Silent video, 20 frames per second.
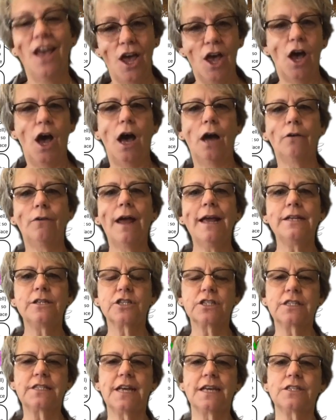All right,
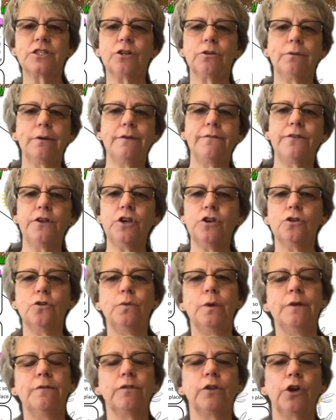just as a review,
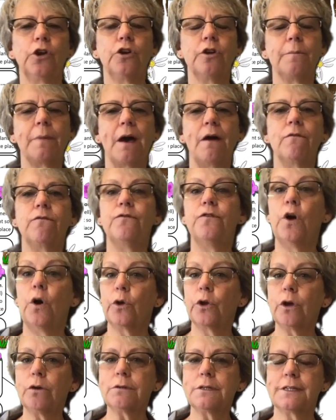we've learned about
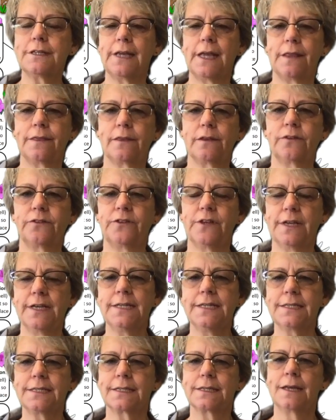
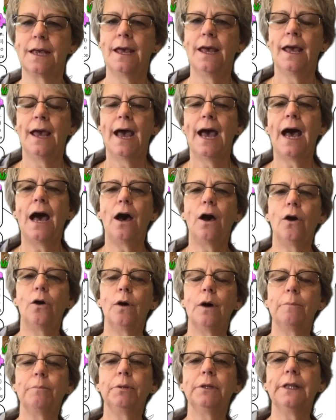photosynthesis, how
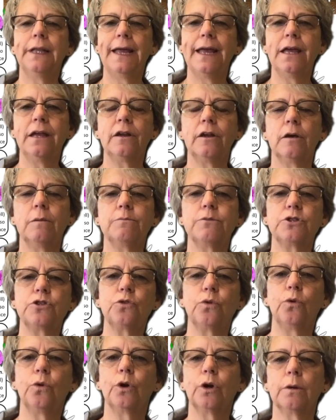a plant
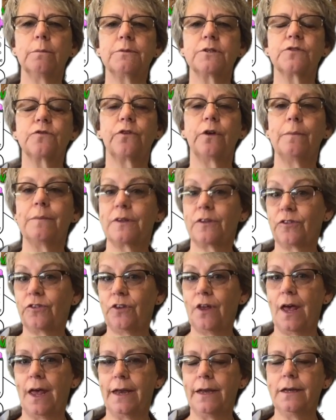absorbs from the
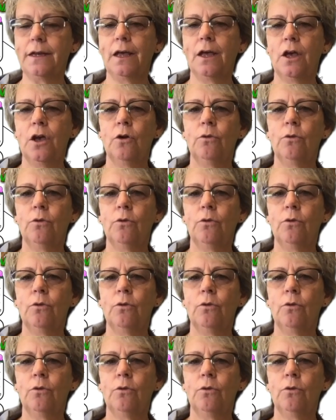sun.